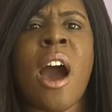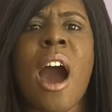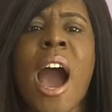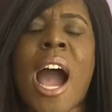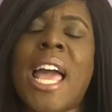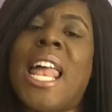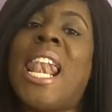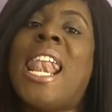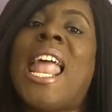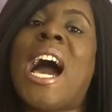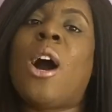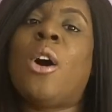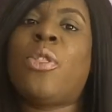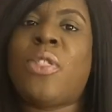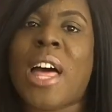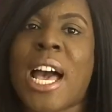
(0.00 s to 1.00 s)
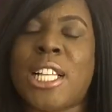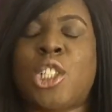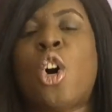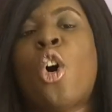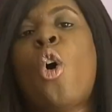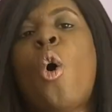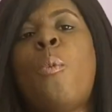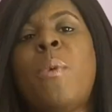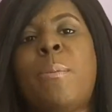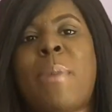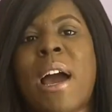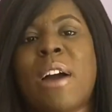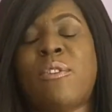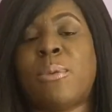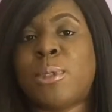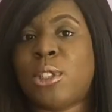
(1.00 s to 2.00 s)
I allowed that to hold me
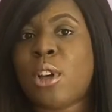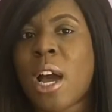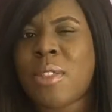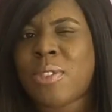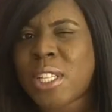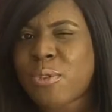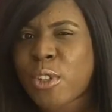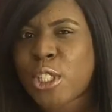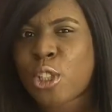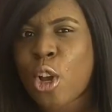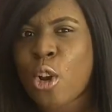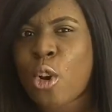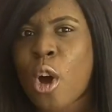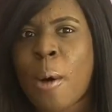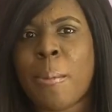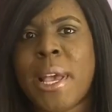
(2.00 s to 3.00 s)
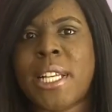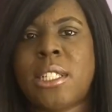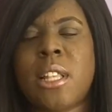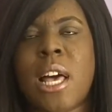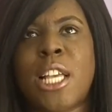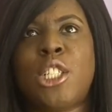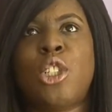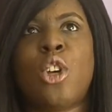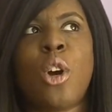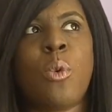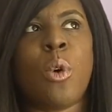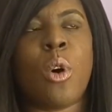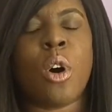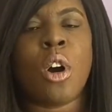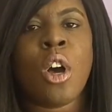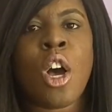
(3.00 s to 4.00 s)
back from starting this for so long. But it's like, do you know
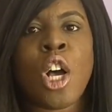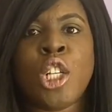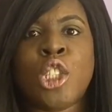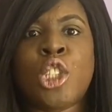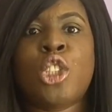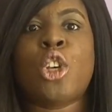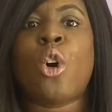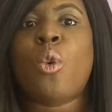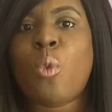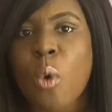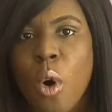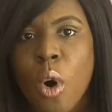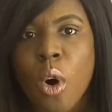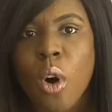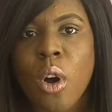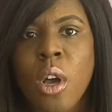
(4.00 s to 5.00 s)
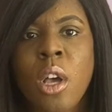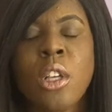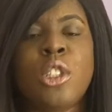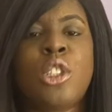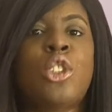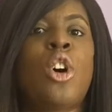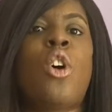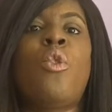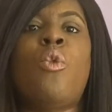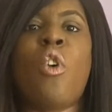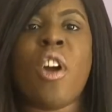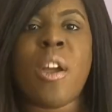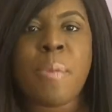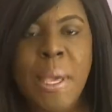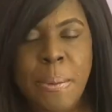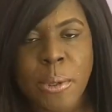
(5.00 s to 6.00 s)
what? So what? So what
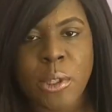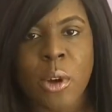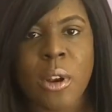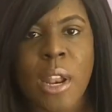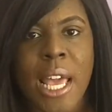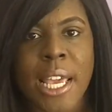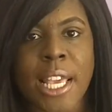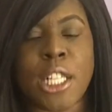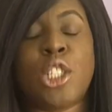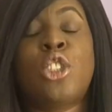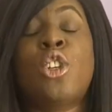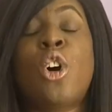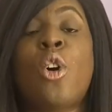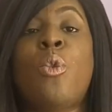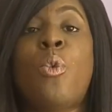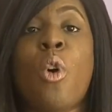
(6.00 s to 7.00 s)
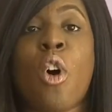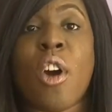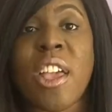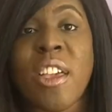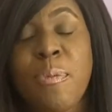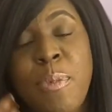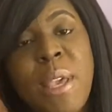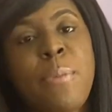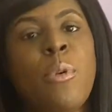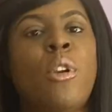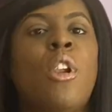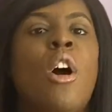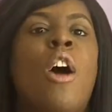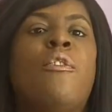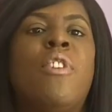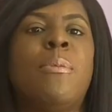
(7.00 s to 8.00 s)
if people don't like it? So what if people
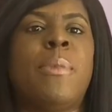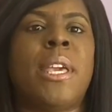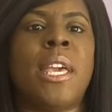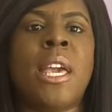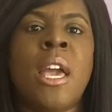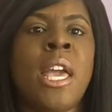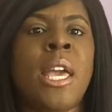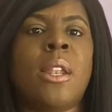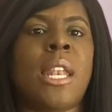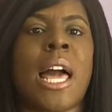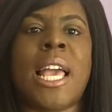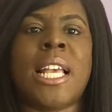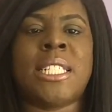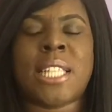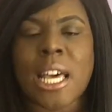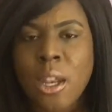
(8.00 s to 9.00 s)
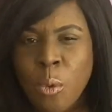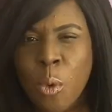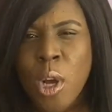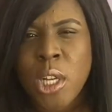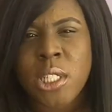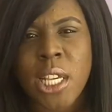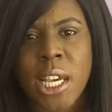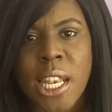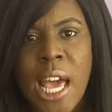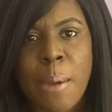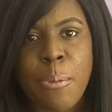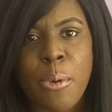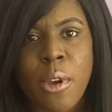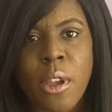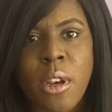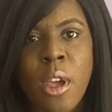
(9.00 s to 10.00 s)
laugh at me? Like, is that the worst that can
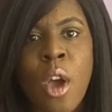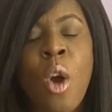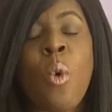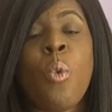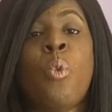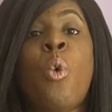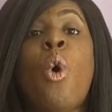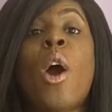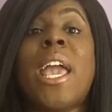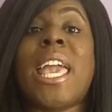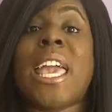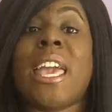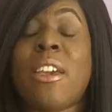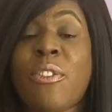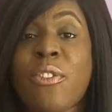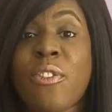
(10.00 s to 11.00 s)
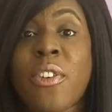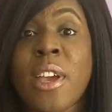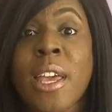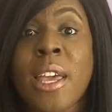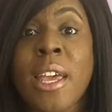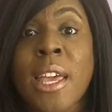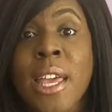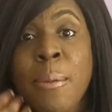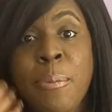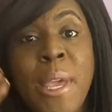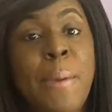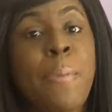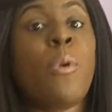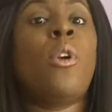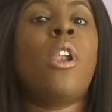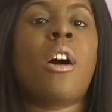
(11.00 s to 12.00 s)
happen? What if
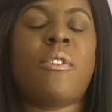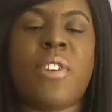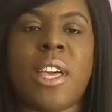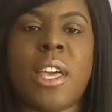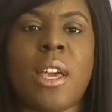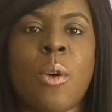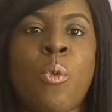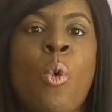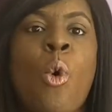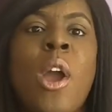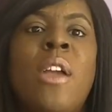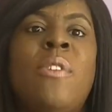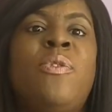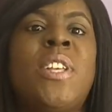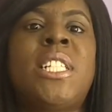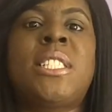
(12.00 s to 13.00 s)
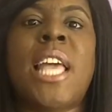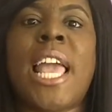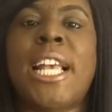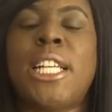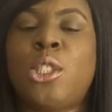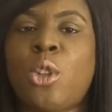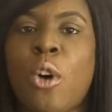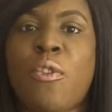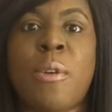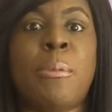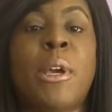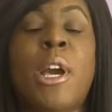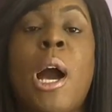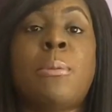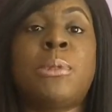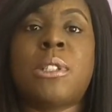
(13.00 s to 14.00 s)
people love it? What if this takes off and
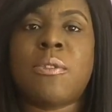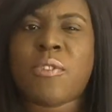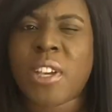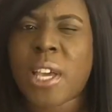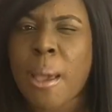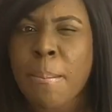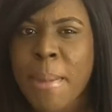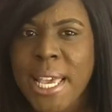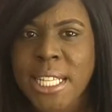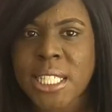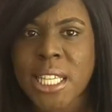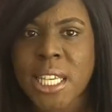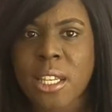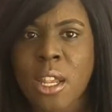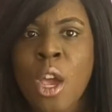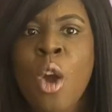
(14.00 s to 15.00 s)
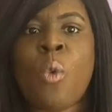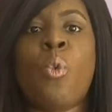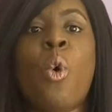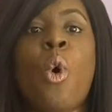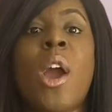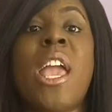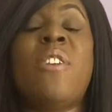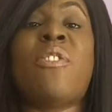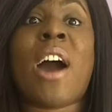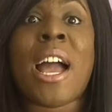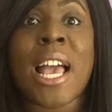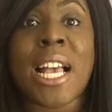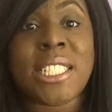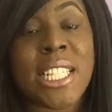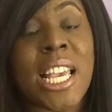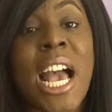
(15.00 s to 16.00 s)
becomes something amazing? What if I
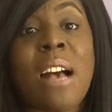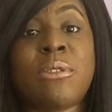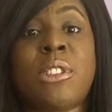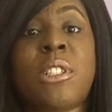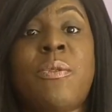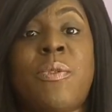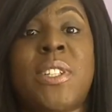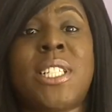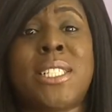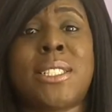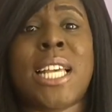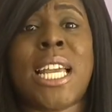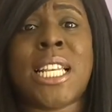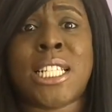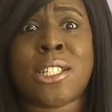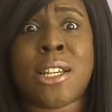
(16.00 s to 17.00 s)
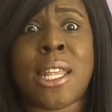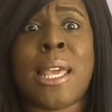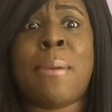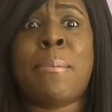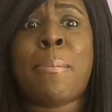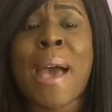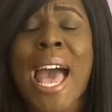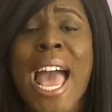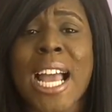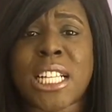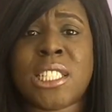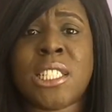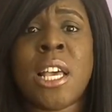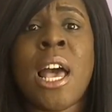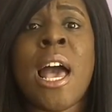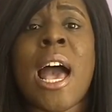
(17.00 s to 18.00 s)
actually have something to say that's going to impact
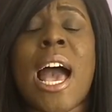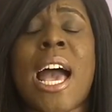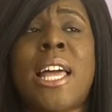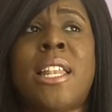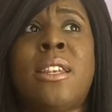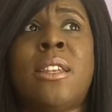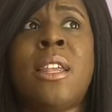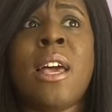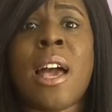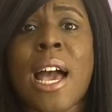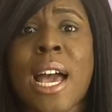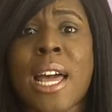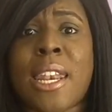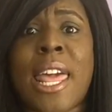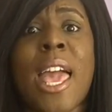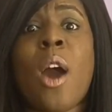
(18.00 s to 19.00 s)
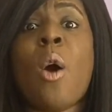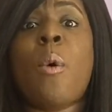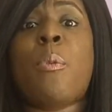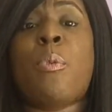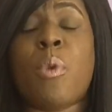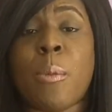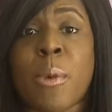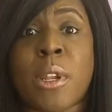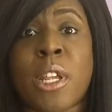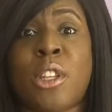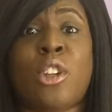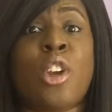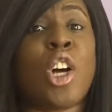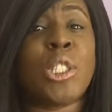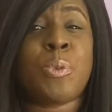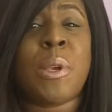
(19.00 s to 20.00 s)
and help women and
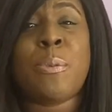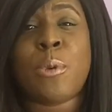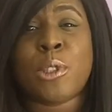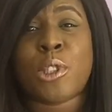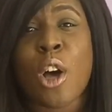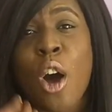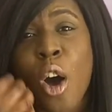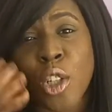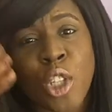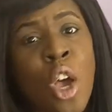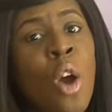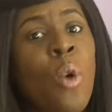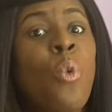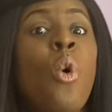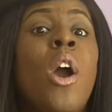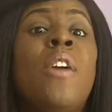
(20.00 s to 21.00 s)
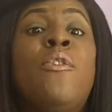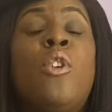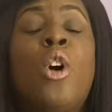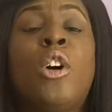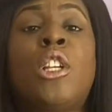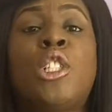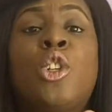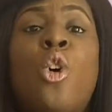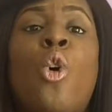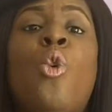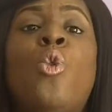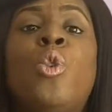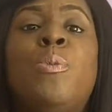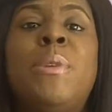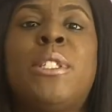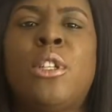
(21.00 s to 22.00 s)
touch people's hearts? What if God has
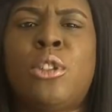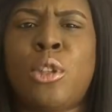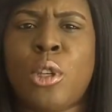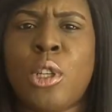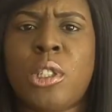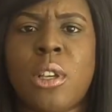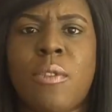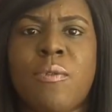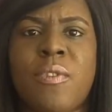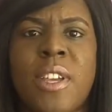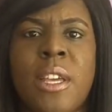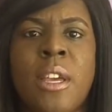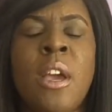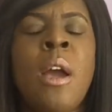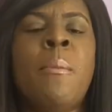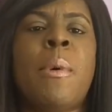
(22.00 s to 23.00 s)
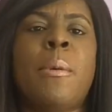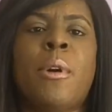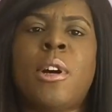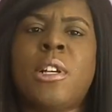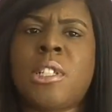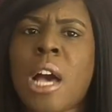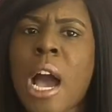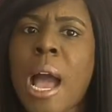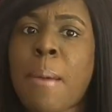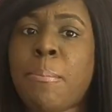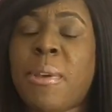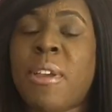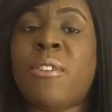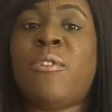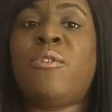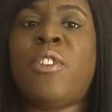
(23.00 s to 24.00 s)
called me to do something, but because I'm
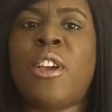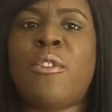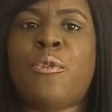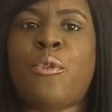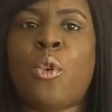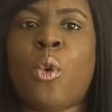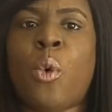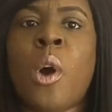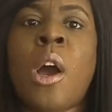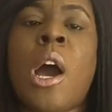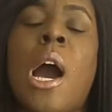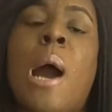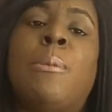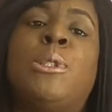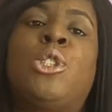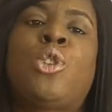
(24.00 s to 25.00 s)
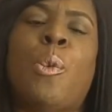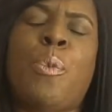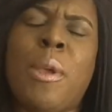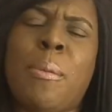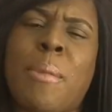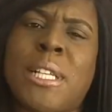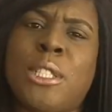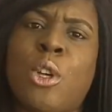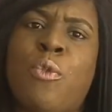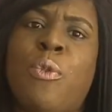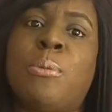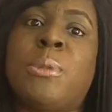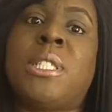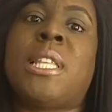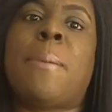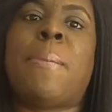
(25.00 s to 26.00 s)
being fearful, I'm stopping myself from
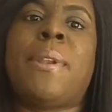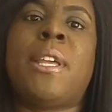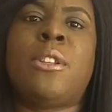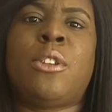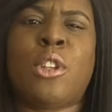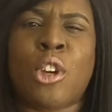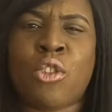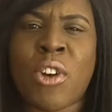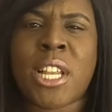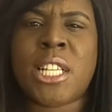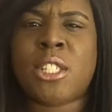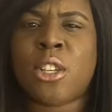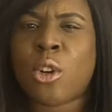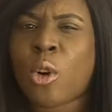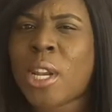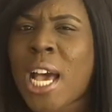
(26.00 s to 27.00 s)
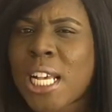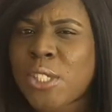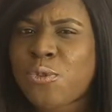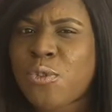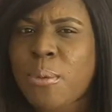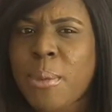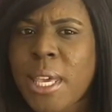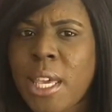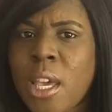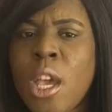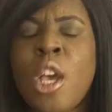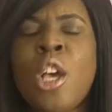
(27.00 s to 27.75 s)
stepping into the greatness that God has for me?